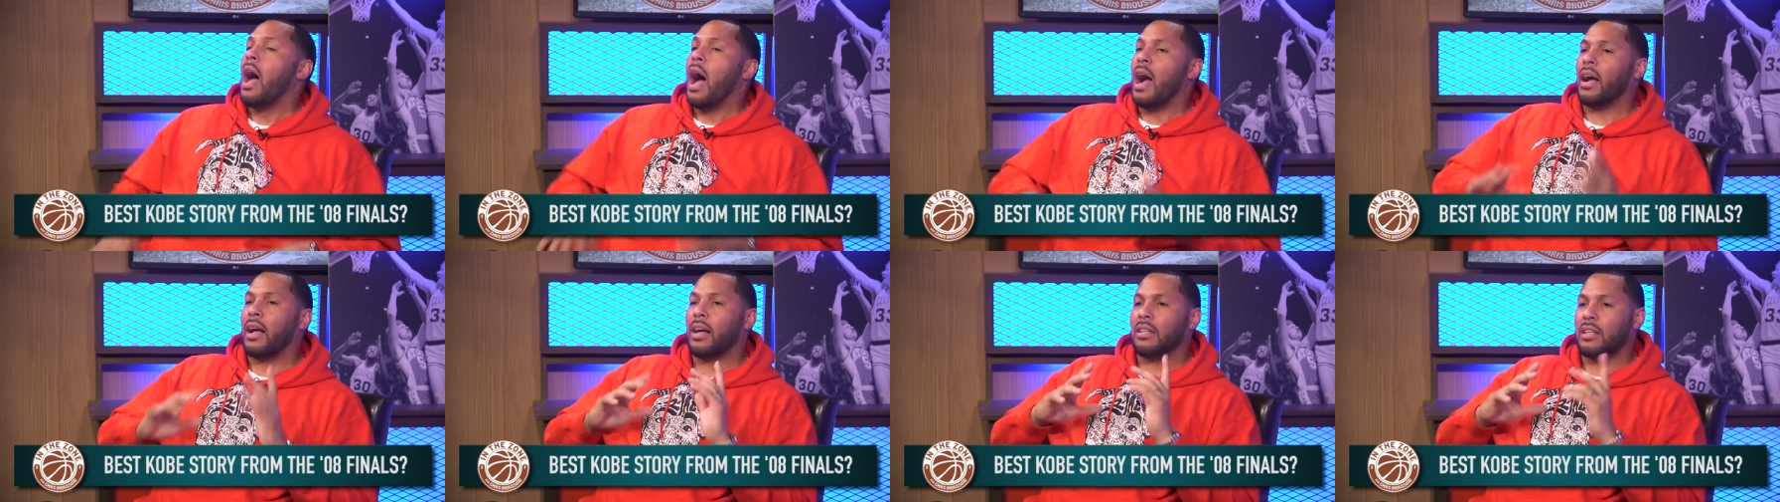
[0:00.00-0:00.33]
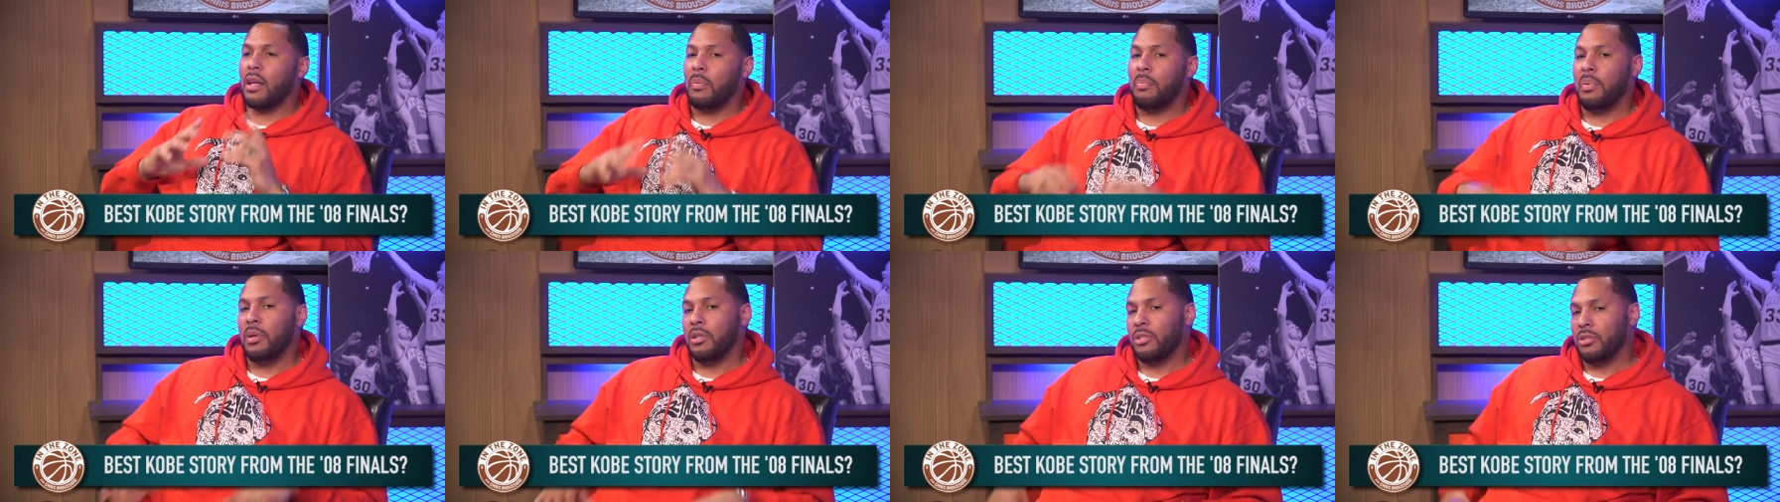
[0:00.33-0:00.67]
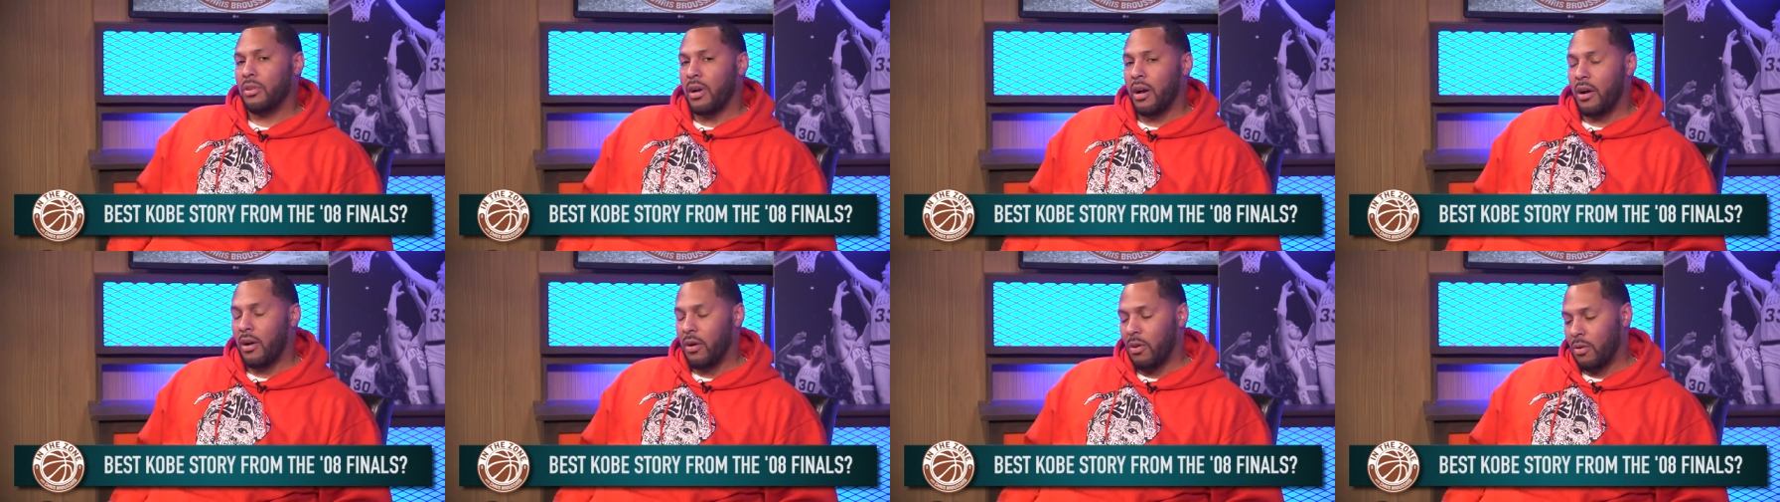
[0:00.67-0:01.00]
I got that
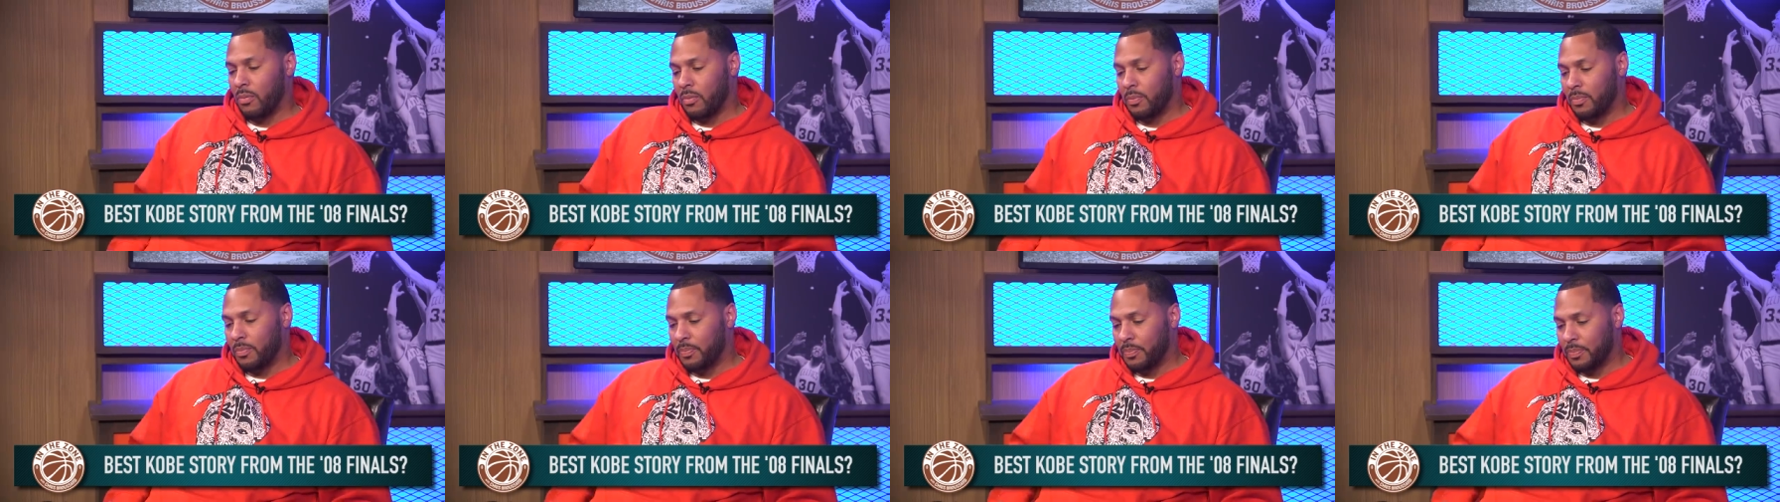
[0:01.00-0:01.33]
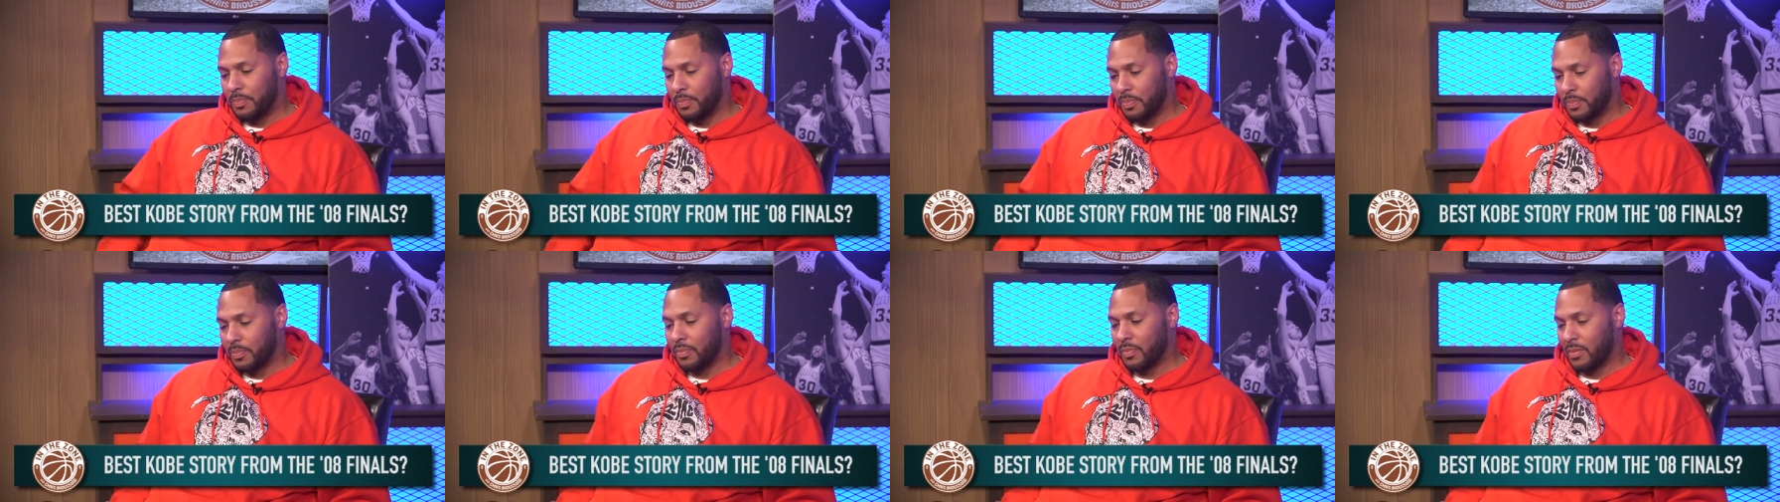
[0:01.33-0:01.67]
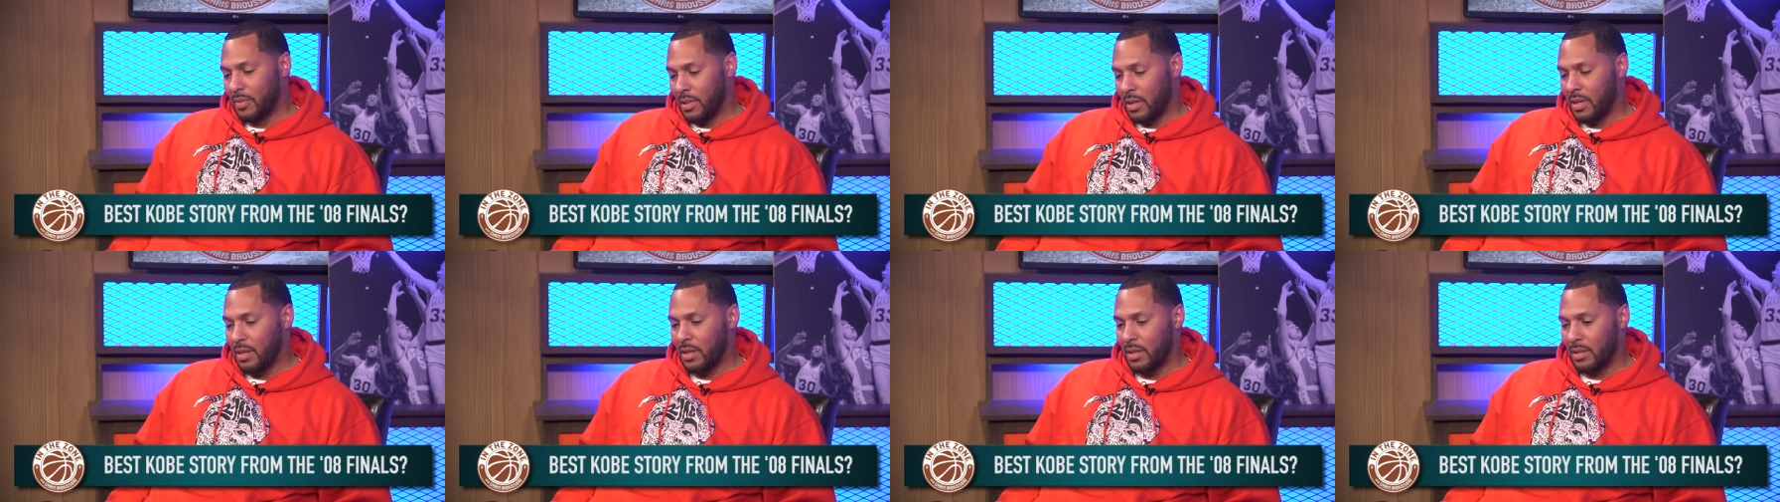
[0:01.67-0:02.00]
picture at home. Oh,
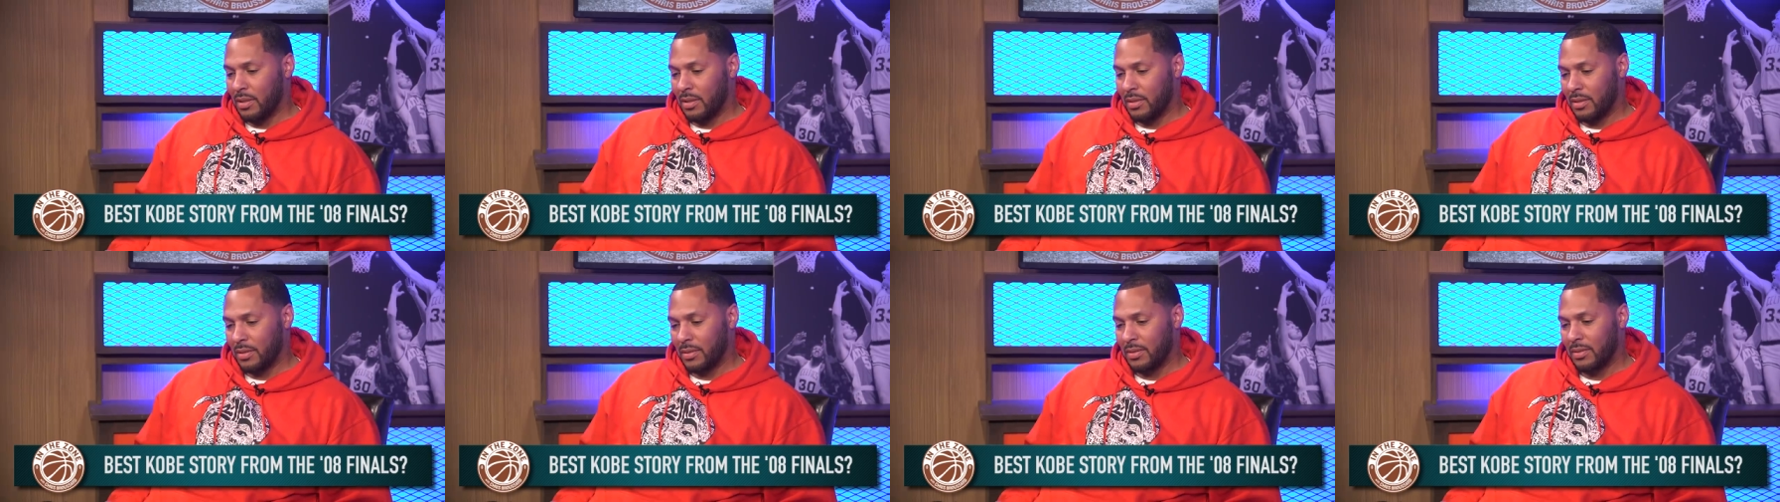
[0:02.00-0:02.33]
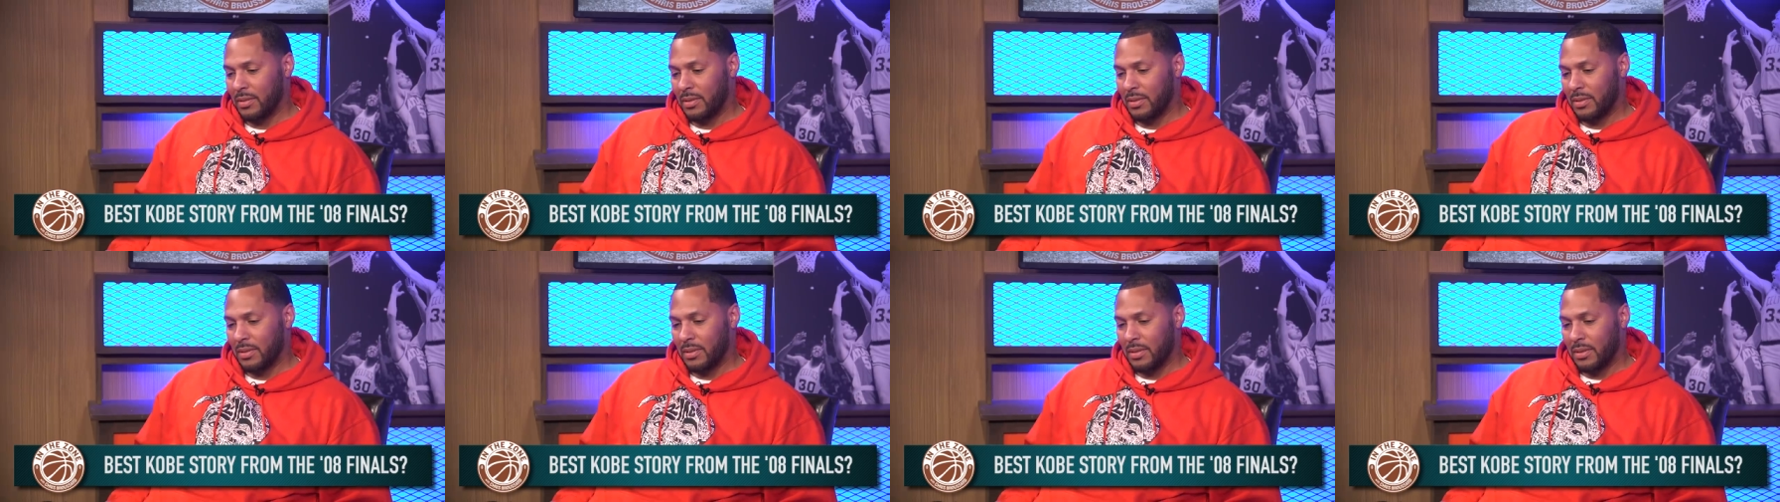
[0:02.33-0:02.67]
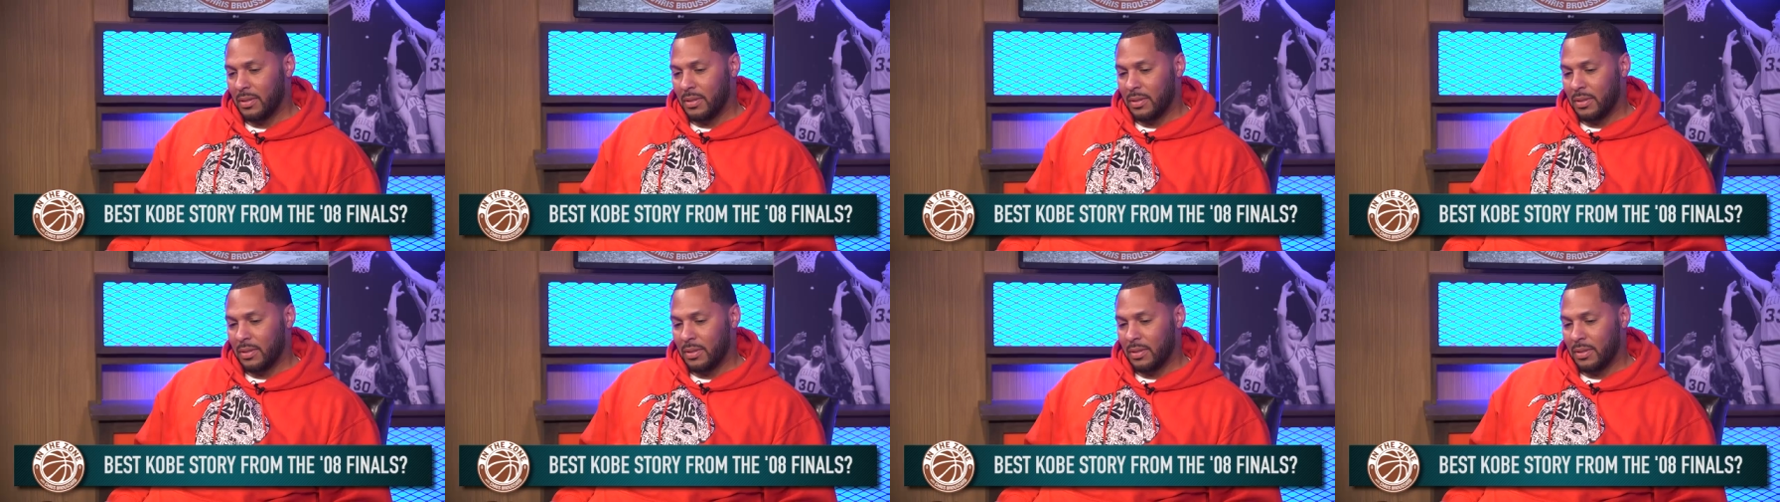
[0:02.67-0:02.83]
really? Yeah. Okay, okay.